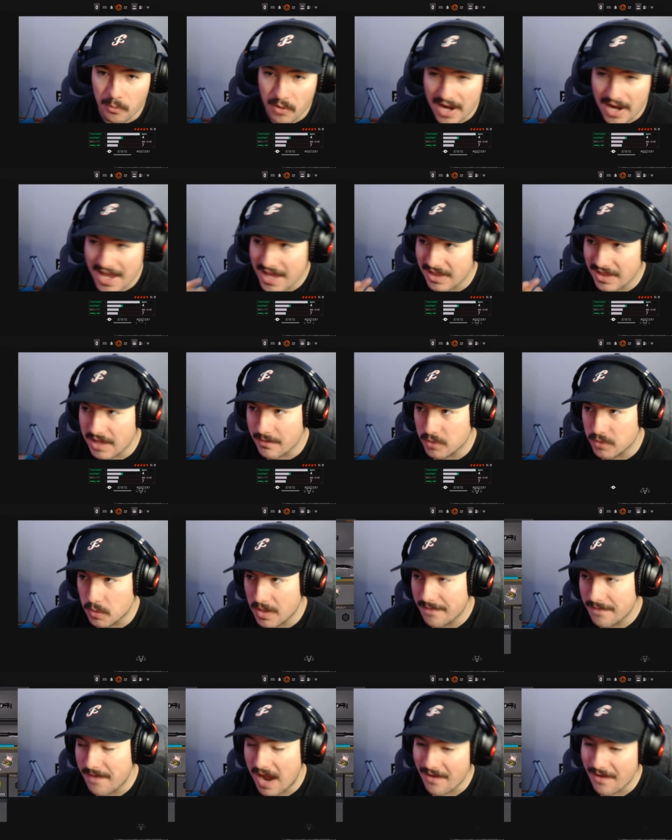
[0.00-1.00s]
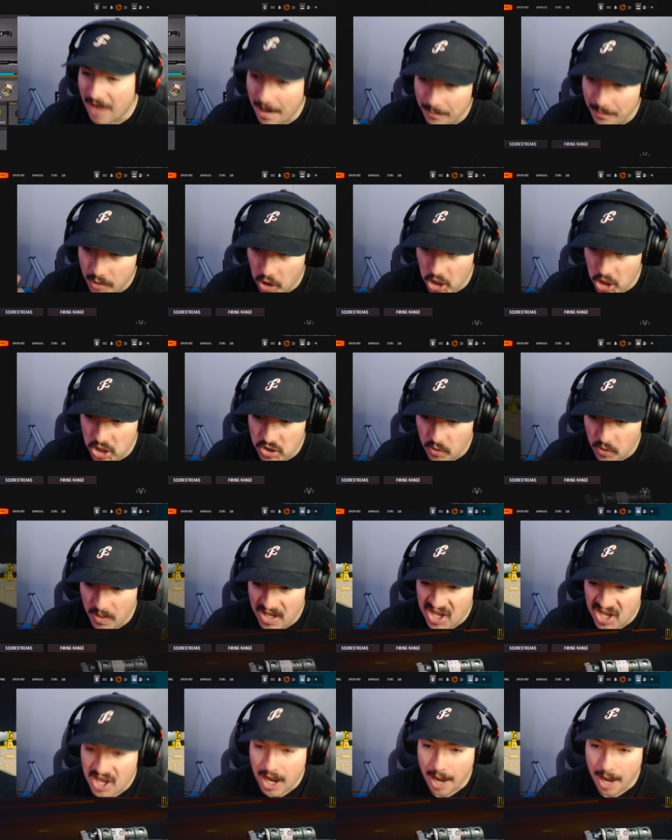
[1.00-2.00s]
When I hit level twenty-five, I'm gonna do
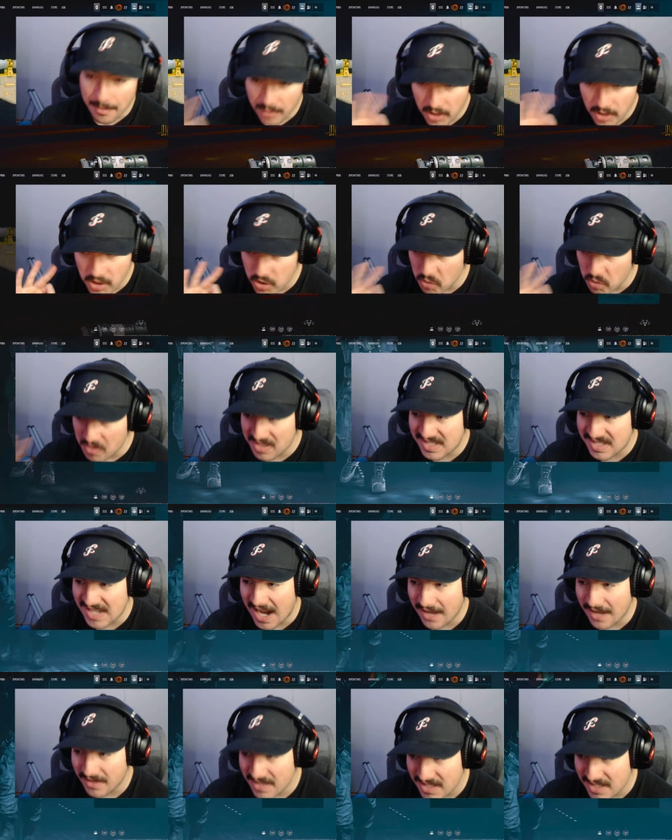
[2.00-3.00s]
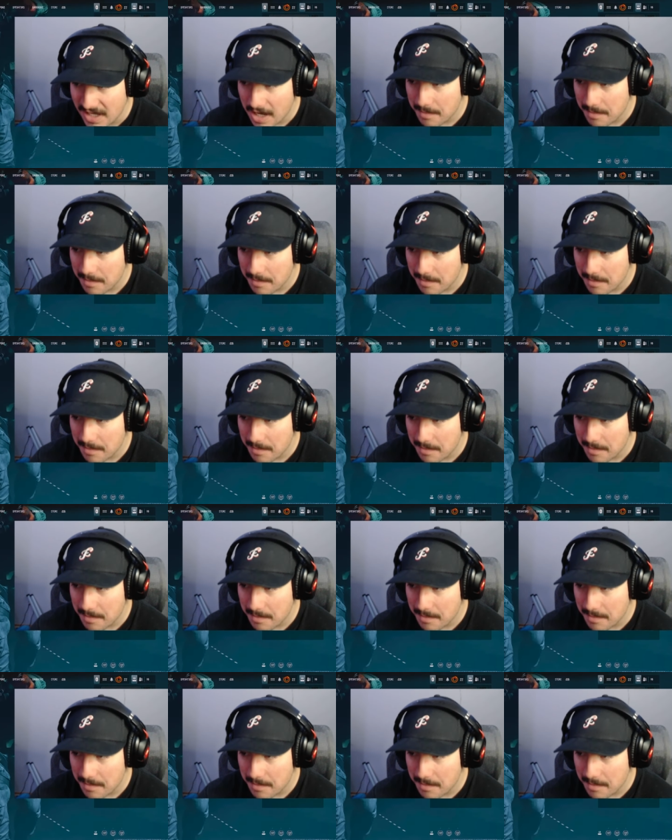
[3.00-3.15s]
it. I'm gonna do it in silence